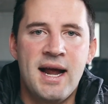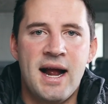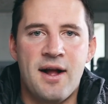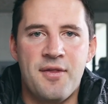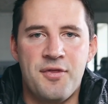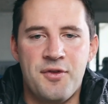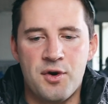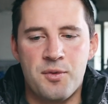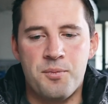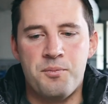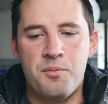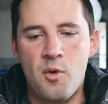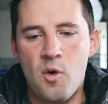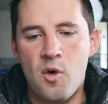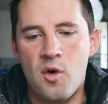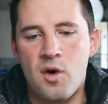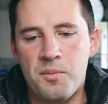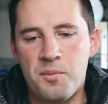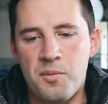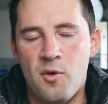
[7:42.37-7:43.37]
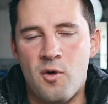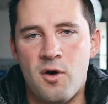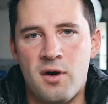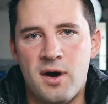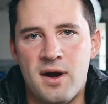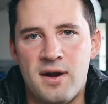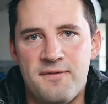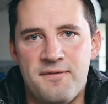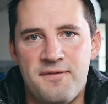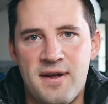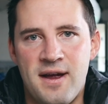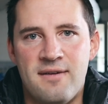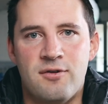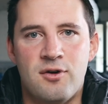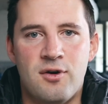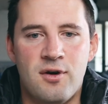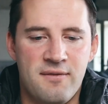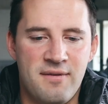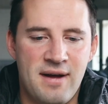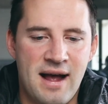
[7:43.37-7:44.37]
and they're more and more in
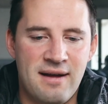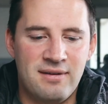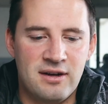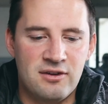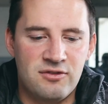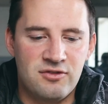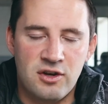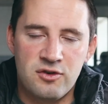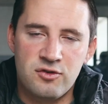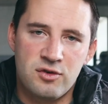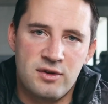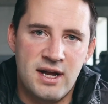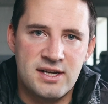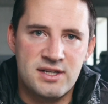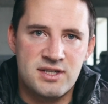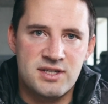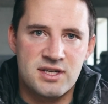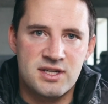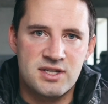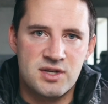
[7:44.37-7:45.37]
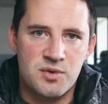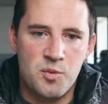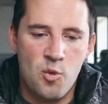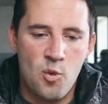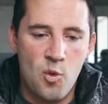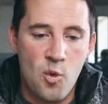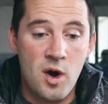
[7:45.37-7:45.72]
favor of having a centralized system,